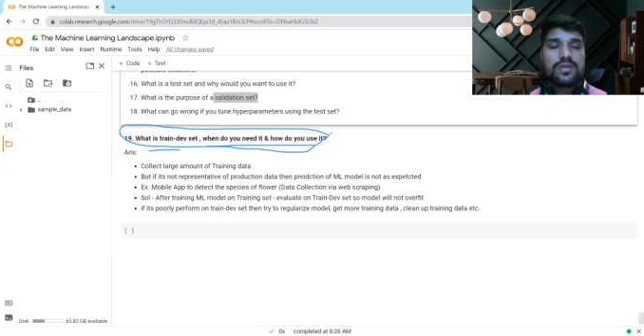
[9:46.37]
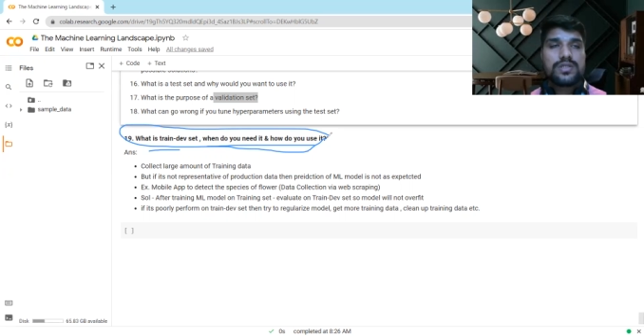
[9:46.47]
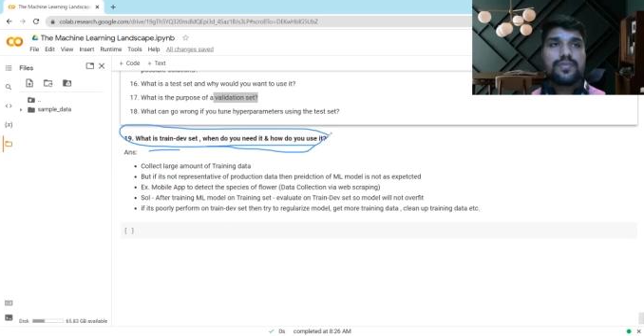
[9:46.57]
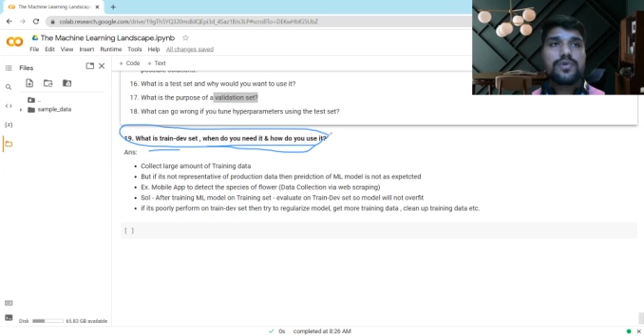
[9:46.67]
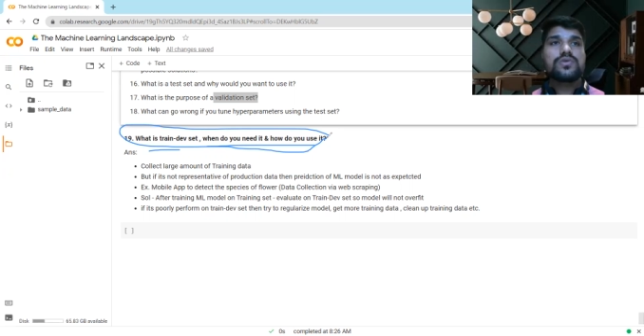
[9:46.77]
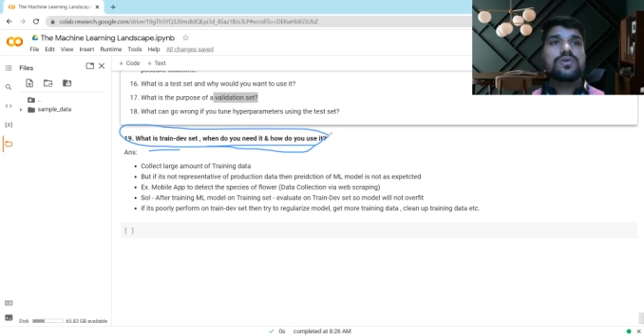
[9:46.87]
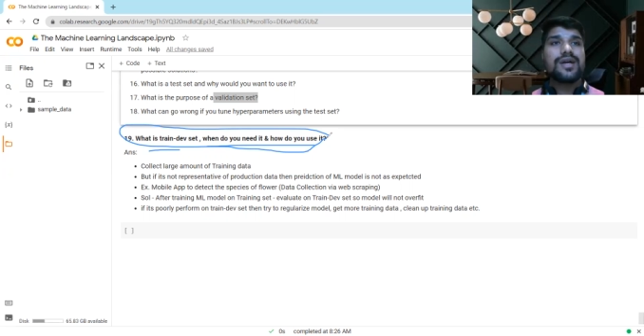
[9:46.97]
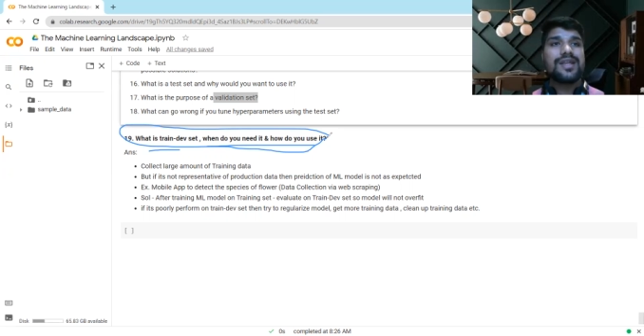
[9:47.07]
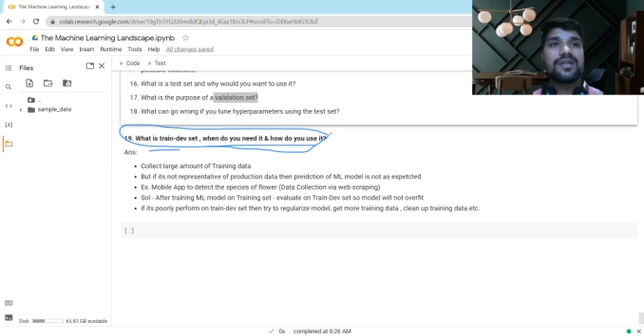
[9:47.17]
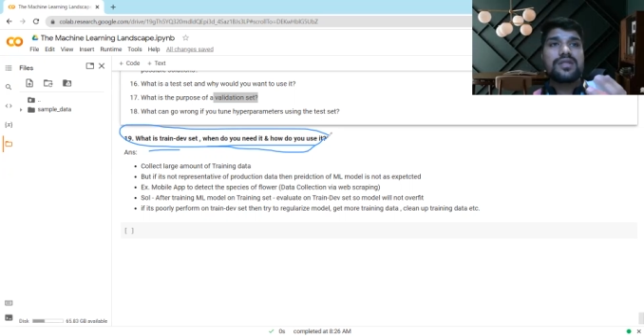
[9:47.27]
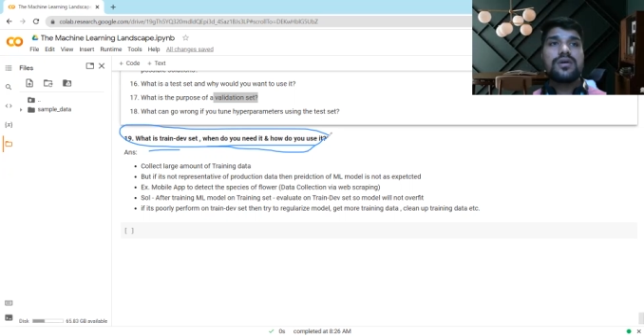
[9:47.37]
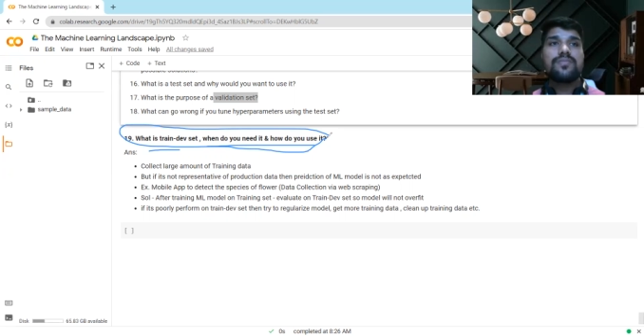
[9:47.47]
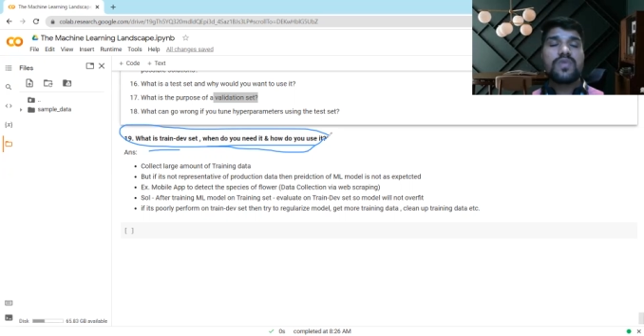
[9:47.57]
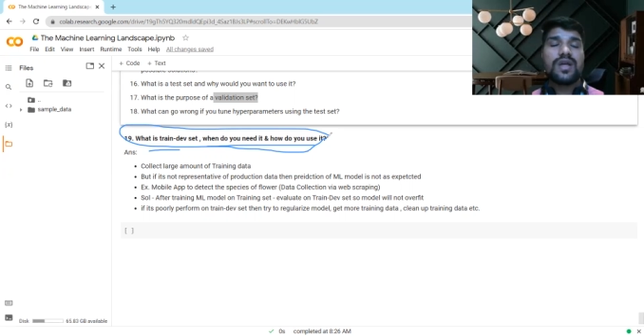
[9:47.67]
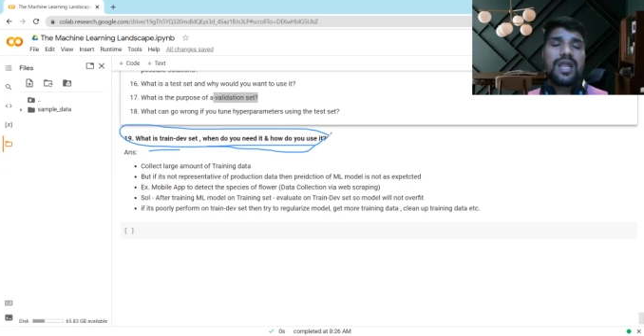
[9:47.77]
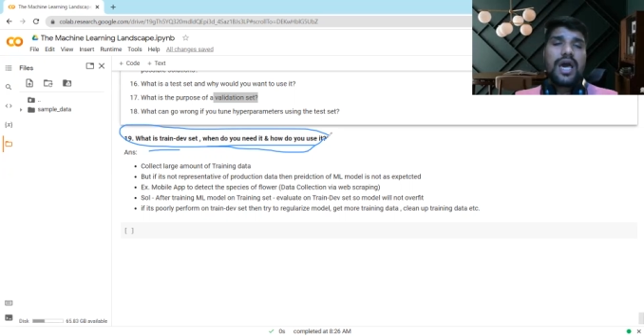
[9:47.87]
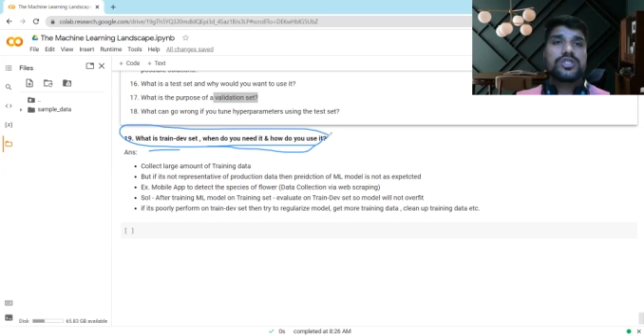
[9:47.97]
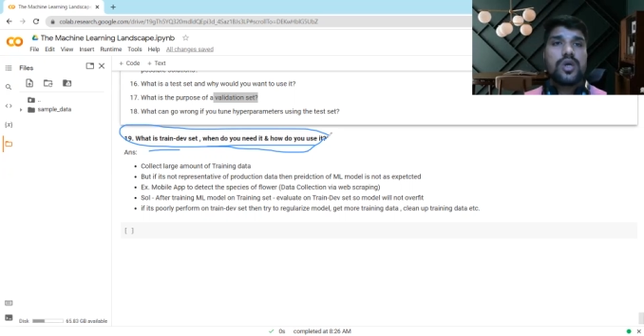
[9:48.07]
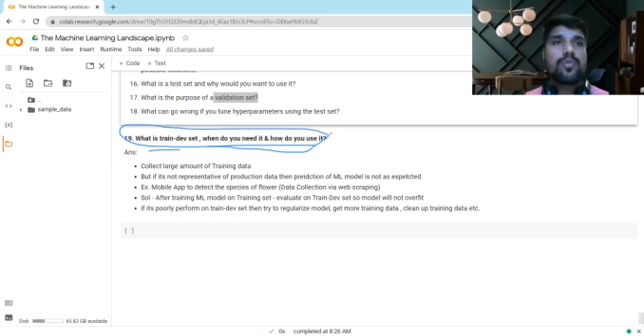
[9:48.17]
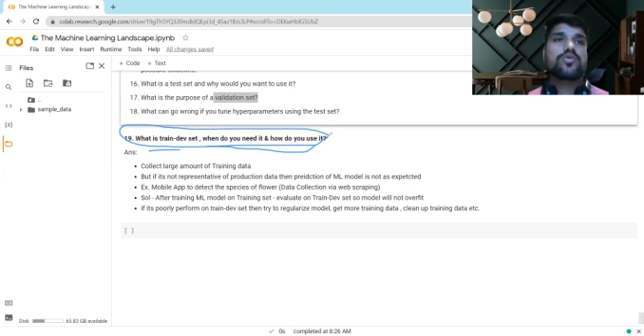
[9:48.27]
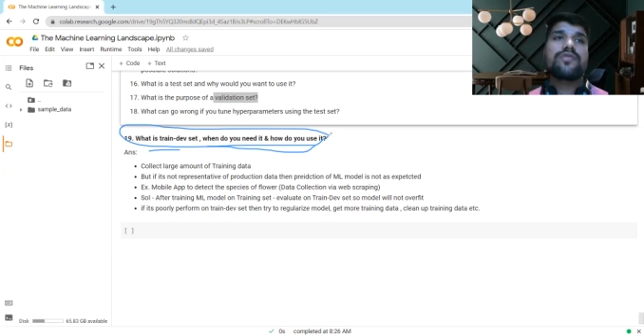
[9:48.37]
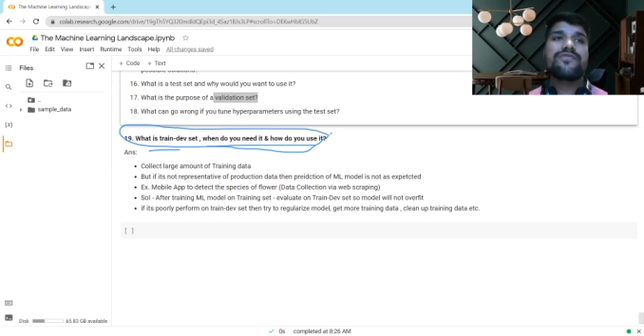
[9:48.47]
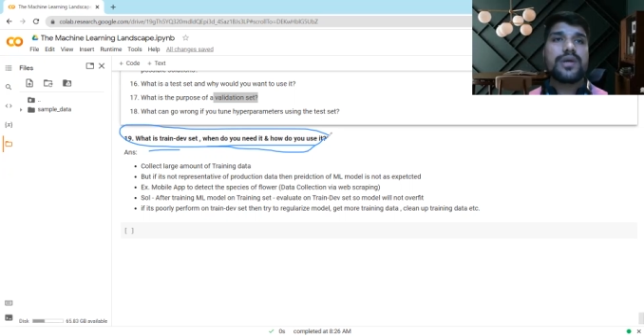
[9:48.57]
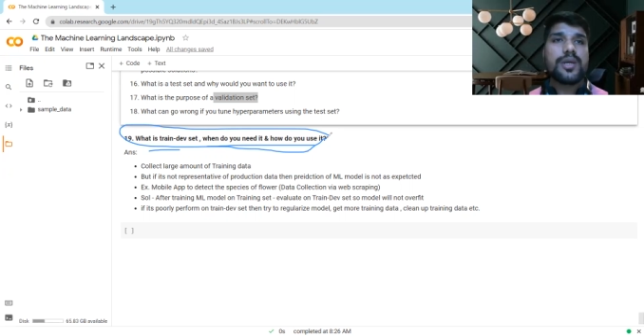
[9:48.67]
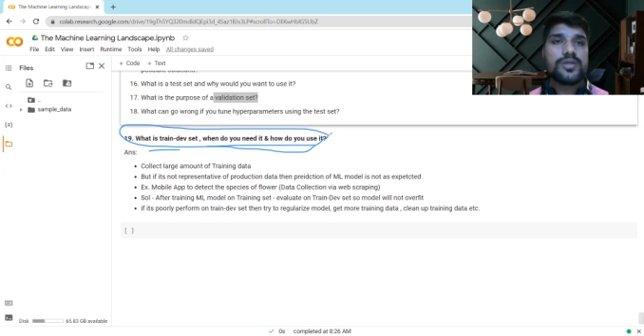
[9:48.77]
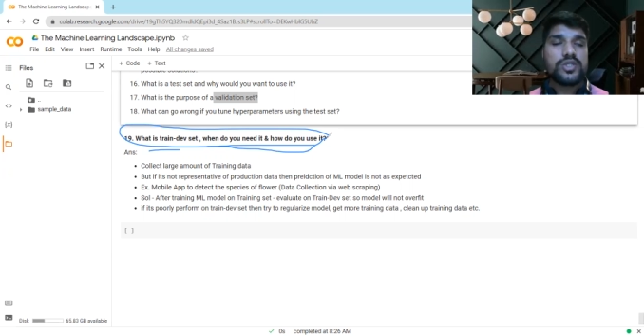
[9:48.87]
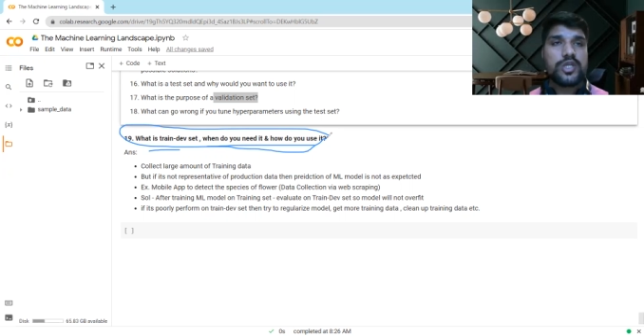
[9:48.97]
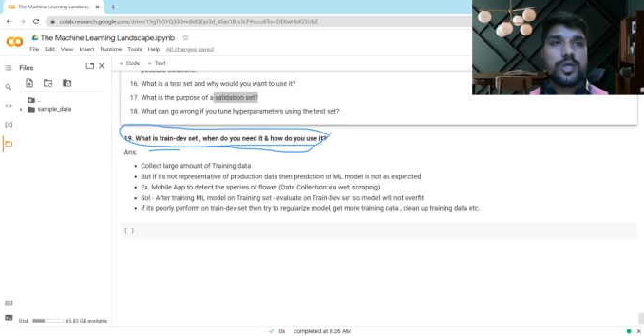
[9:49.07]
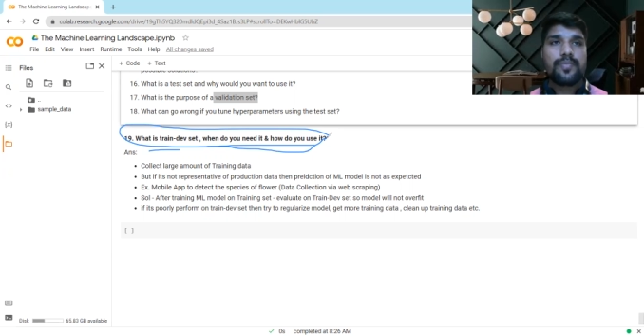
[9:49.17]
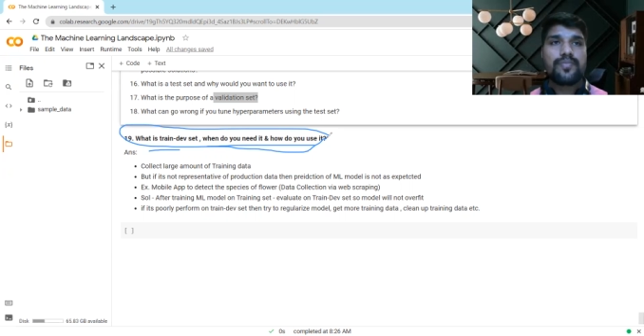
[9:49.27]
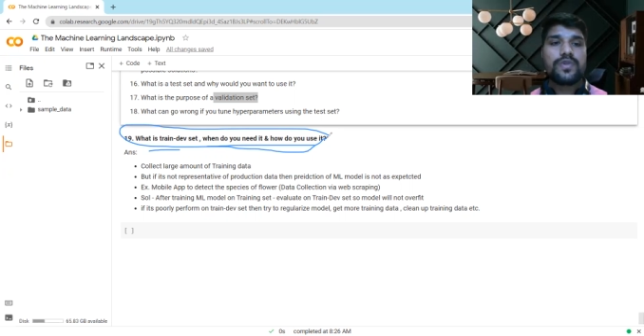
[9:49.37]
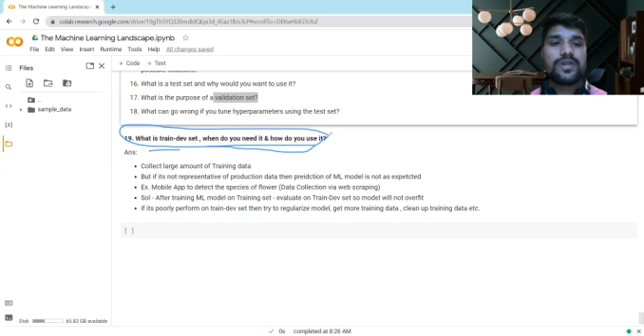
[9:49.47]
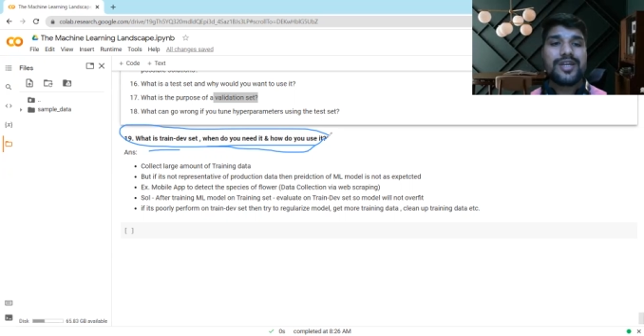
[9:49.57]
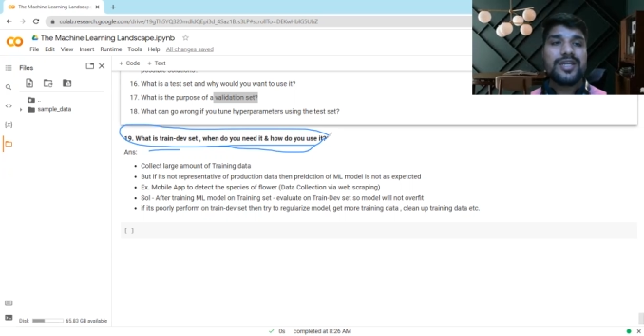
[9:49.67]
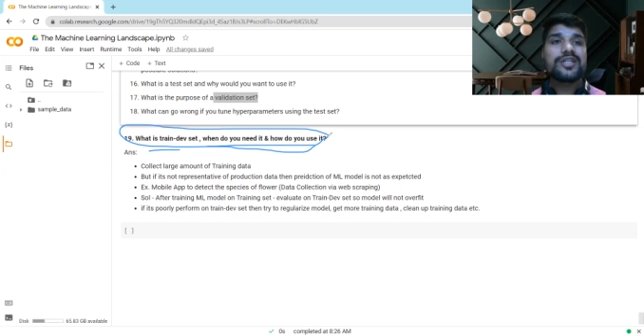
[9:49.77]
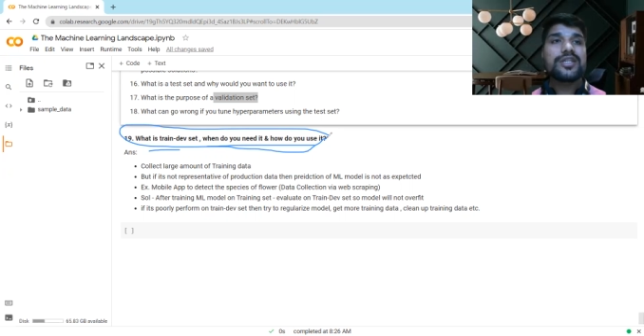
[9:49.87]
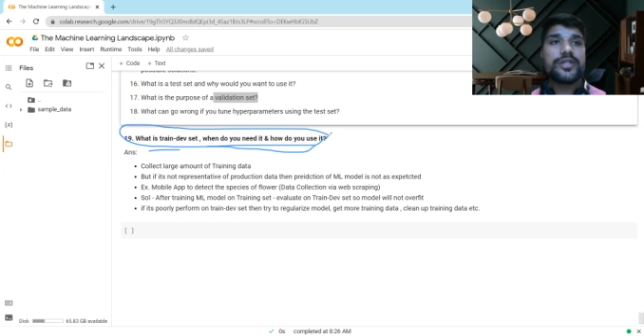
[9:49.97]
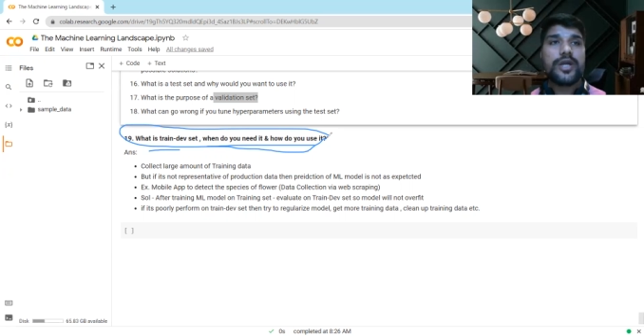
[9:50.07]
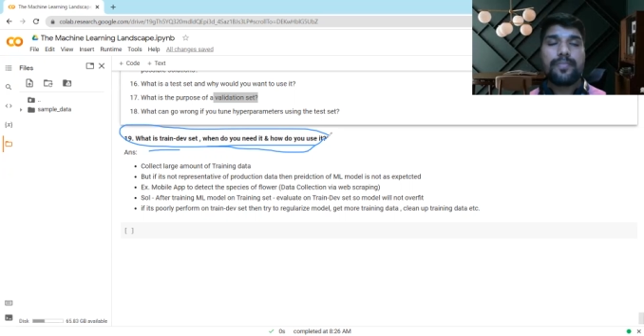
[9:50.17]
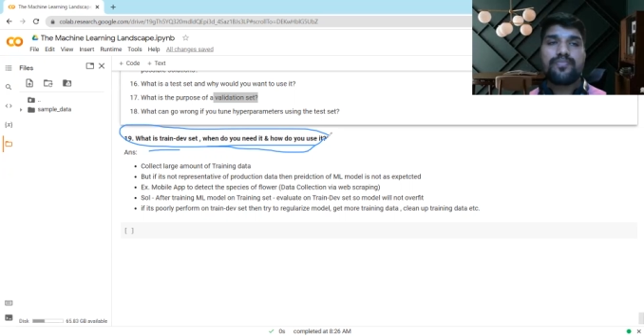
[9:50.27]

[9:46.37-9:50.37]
Suppose you collect the large amount of training data.